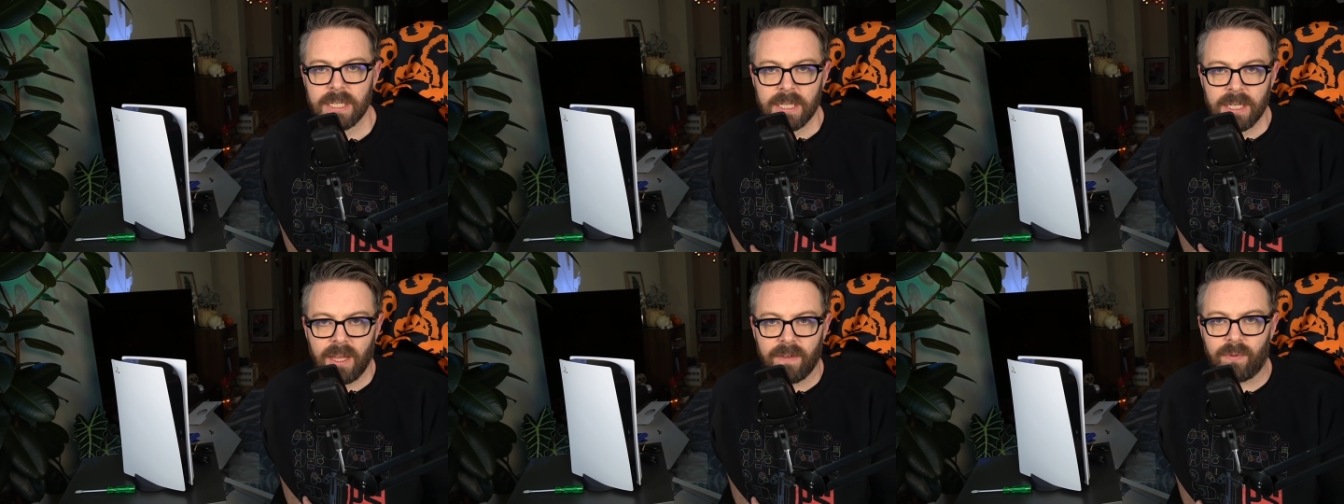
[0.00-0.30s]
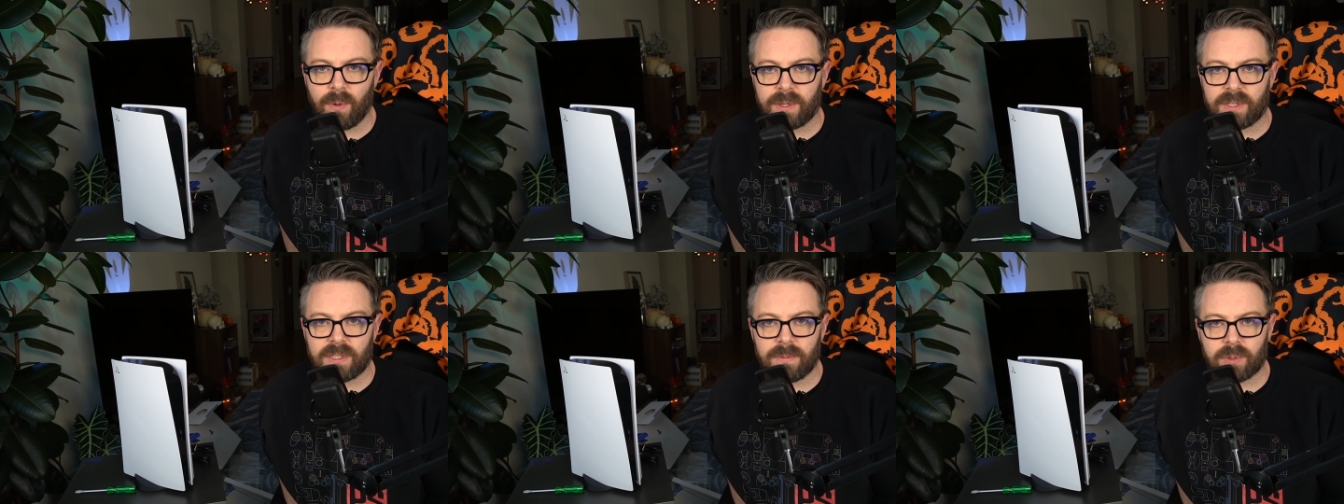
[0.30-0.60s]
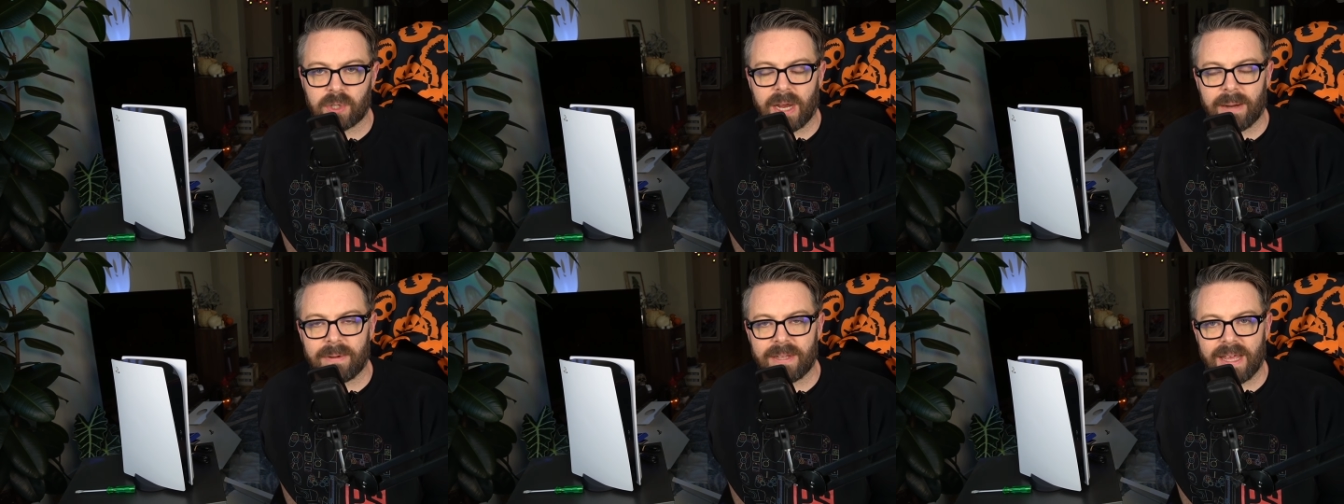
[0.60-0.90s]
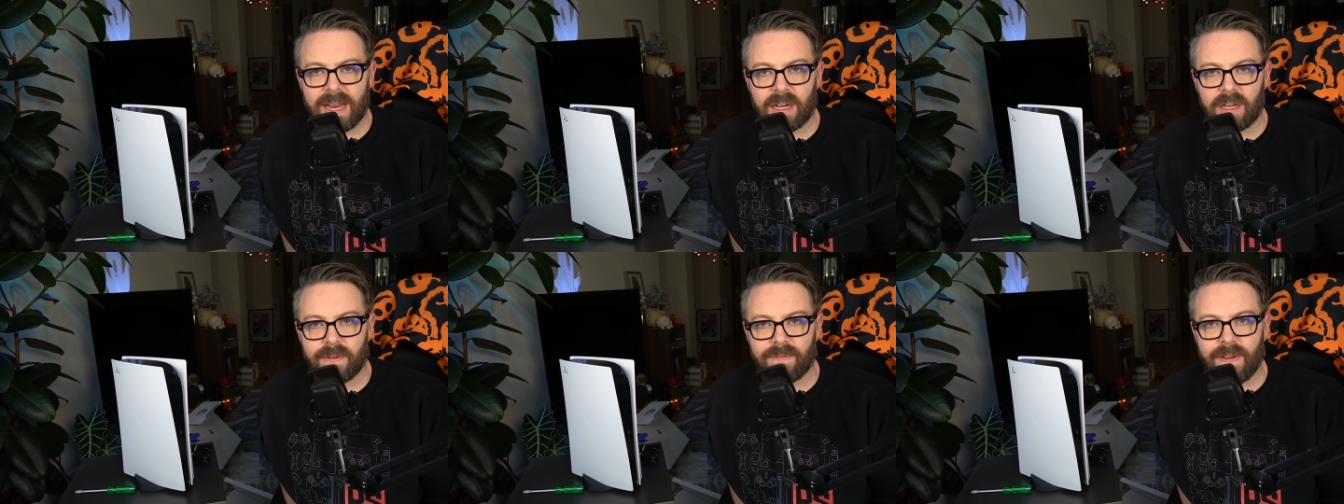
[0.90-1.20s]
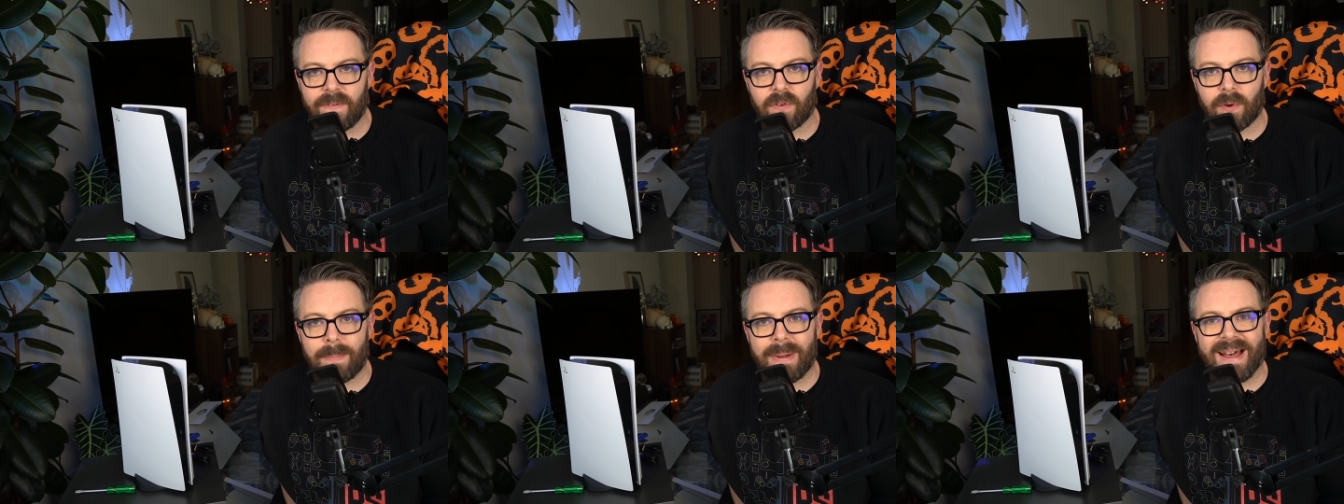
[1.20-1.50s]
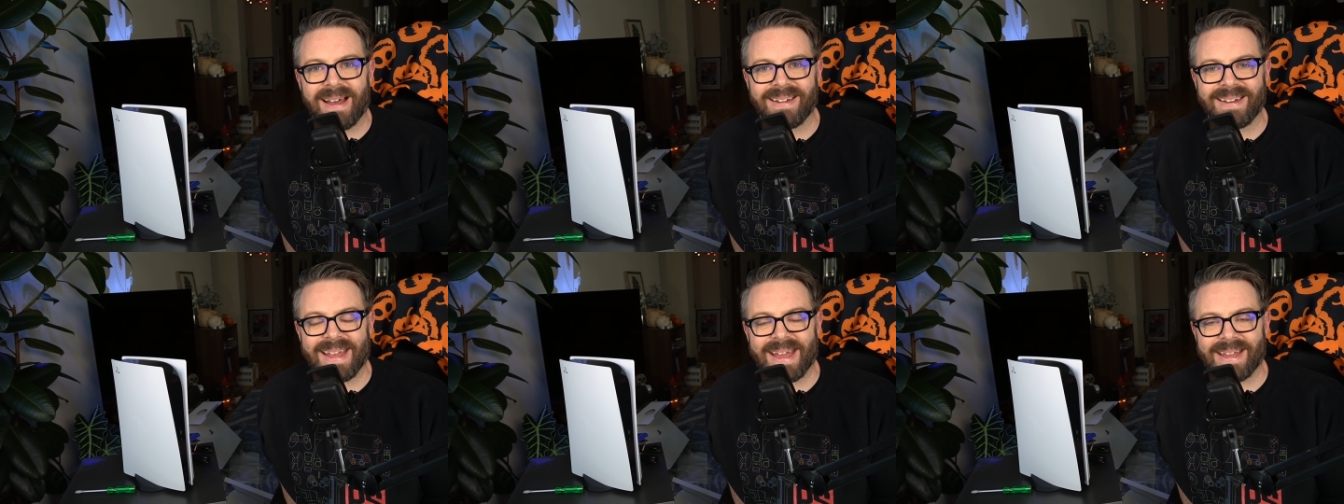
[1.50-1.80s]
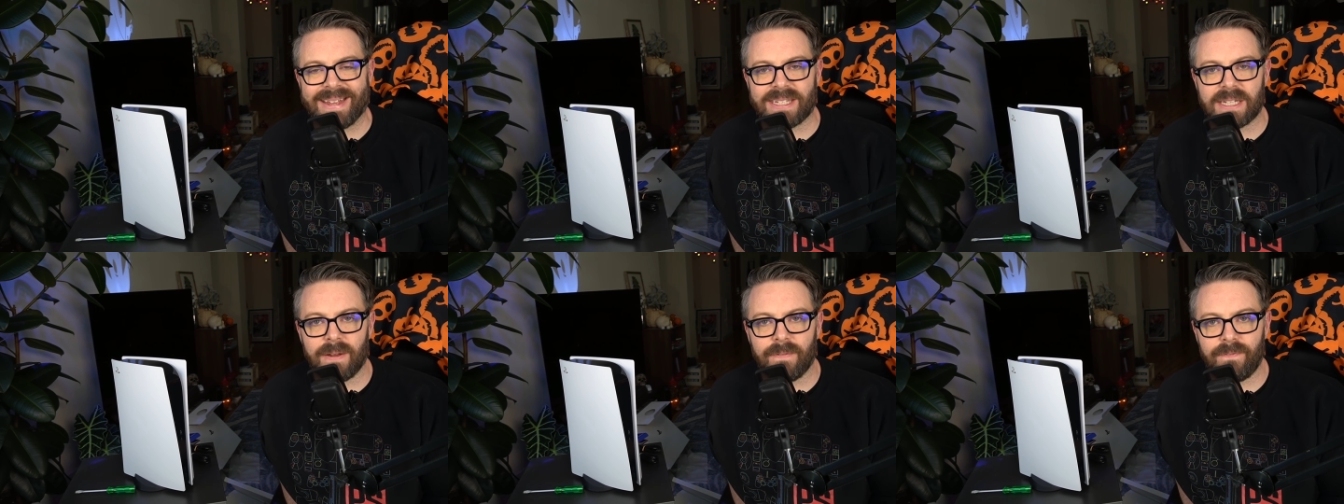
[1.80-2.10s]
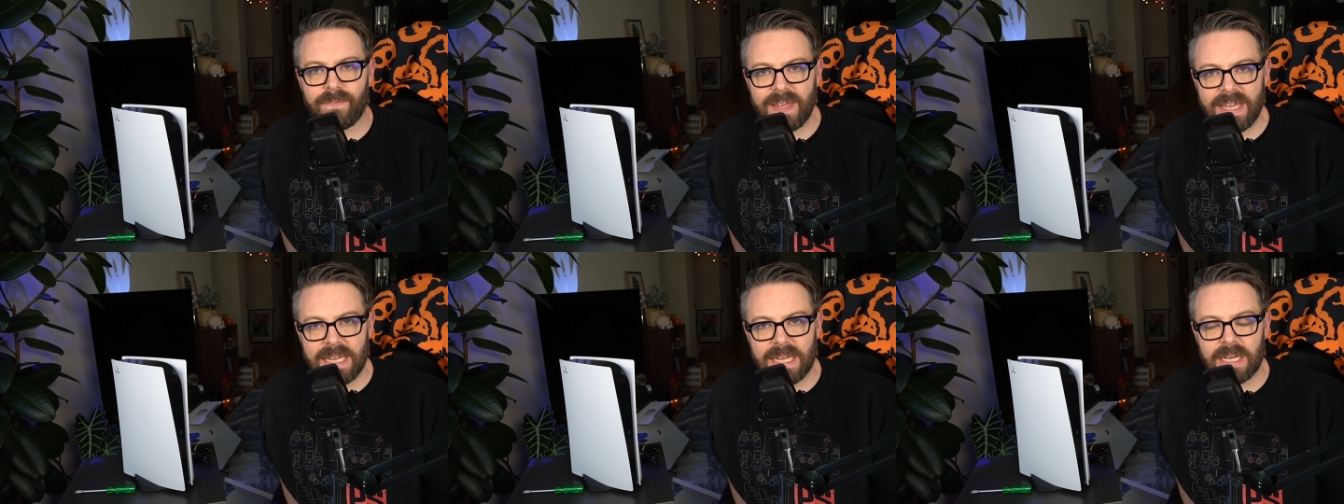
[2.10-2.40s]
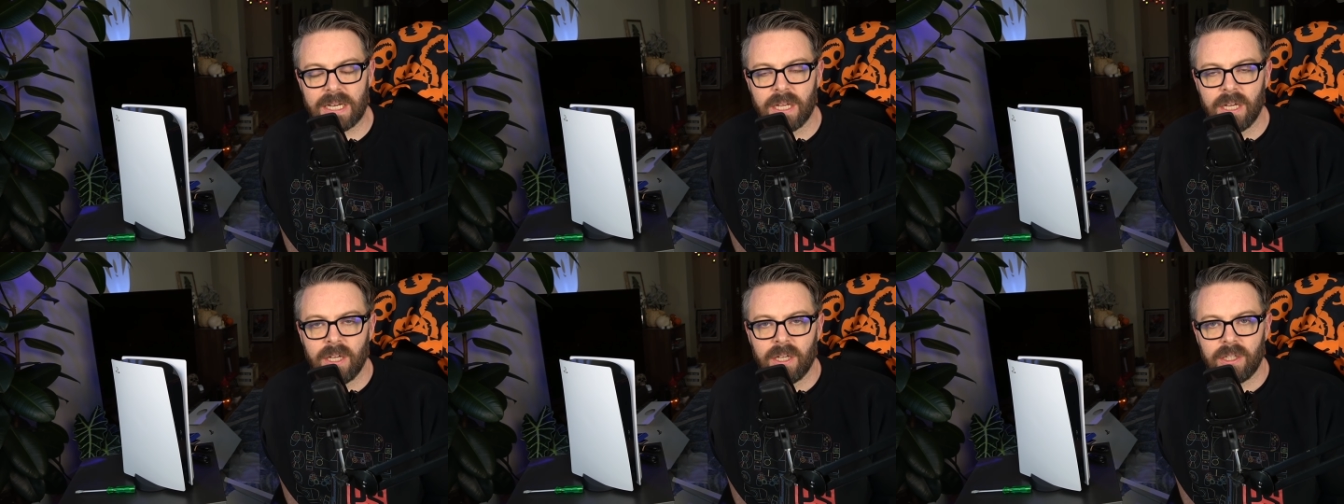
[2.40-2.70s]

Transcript: If you want to subscribe to that on your favorite podcast feed,